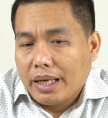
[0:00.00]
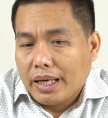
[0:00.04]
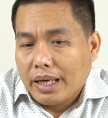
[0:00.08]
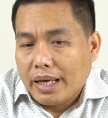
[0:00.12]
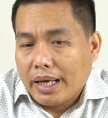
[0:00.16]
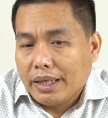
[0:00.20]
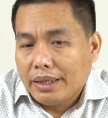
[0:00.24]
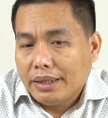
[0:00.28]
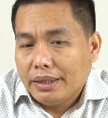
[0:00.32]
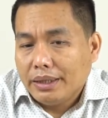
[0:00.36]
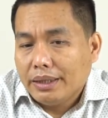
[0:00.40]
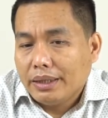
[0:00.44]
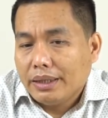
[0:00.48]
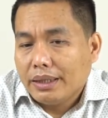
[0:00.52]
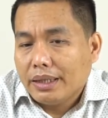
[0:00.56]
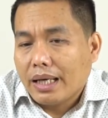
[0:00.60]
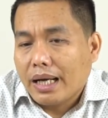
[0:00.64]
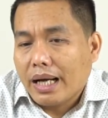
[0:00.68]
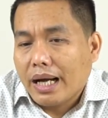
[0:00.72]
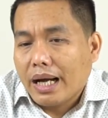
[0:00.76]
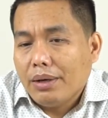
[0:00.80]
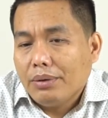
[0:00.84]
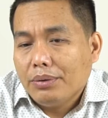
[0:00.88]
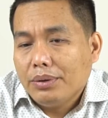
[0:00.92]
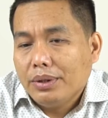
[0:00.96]
And
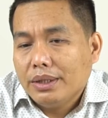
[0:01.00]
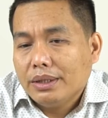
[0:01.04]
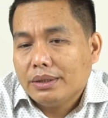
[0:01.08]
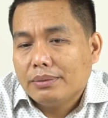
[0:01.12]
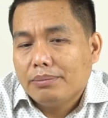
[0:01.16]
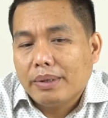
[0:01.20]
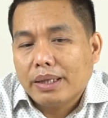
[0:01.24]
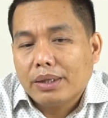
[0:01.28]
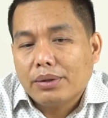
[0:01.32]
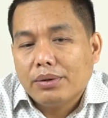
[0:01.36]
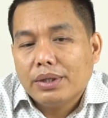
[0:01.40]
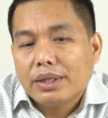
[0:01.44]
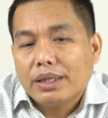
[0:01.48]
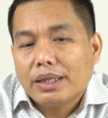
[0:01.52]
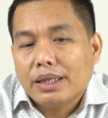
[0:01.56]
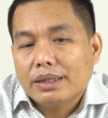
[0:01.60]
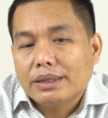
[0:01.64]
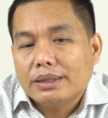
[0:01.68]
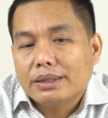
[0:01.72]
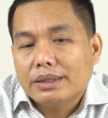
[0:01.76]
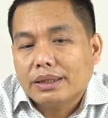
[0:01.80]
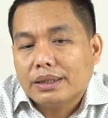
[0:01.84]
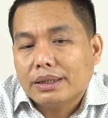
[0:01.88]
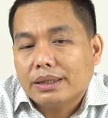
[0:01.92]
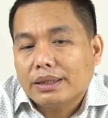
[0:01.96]
how this Bengali
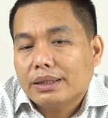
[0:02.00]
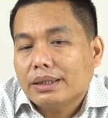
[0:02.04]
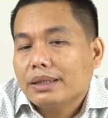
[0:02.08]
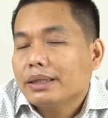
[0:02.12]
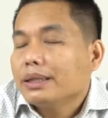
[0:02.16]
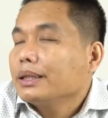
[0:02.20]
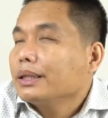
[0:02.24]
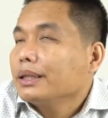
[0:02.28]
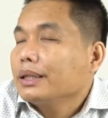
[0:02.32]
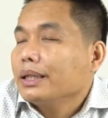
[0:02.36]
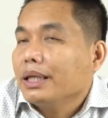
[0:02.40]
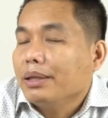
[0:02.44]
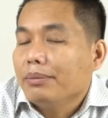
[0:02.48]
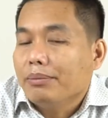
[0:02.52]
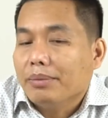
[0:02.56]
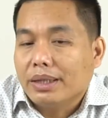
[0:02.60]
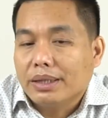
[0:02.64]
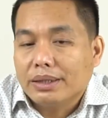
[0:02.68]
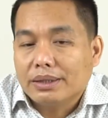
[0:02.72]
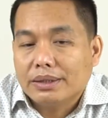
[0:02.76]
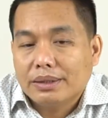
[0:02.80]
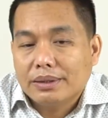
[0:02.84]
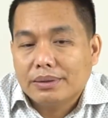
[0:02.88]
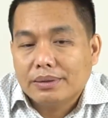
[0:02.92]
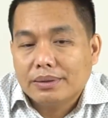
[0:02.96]
culture
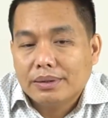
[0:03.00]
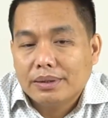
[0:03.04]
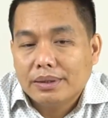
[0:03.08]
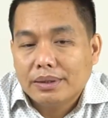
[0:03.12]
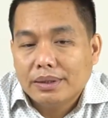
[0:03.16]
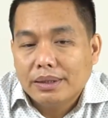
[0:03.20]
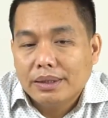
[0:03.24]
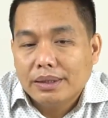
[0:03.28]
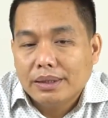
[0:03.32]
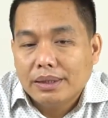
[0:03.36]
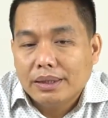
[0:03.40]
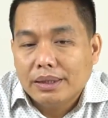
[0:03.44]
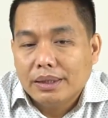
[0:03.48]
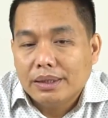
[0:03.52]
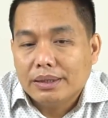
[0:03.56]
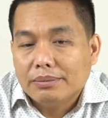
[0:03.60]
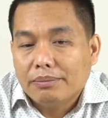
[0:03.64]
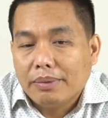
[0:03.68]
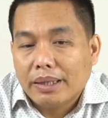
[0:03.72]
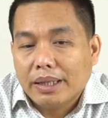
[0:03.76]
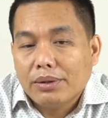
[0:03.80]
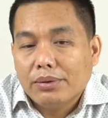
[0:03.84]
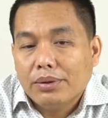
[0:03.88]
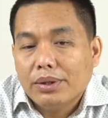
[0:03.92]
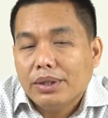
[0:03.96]
emerged?
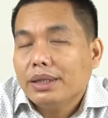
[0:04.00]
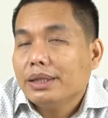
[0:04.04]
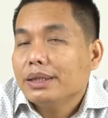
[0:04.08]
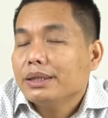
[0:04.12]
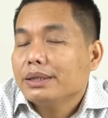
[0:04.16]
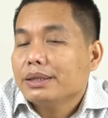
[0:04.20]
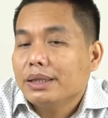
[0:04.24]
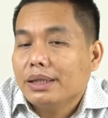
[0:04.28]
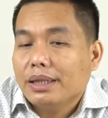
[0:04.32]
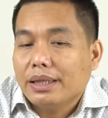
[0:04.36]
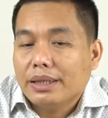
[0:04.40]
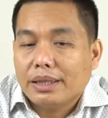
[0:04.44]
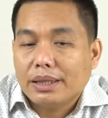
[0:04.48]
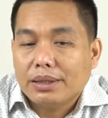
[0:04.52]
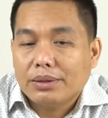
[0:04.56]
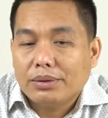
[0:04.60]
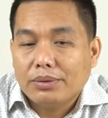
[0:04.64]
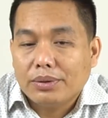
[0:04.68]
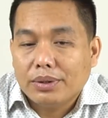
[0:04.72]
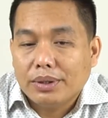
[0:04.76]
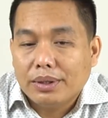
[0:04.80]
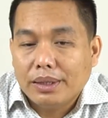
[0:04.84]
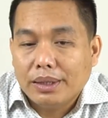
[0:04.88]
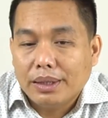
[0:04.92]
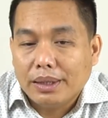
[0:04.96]
Bengali is related
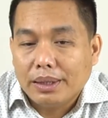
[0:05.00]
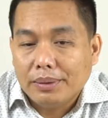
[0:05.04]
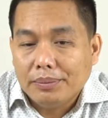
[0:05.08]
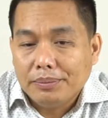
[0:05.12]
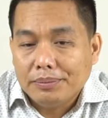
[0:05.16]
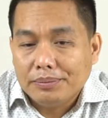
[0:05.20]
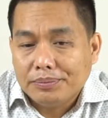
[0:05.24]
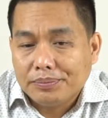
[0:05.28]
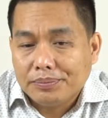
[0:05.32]
with the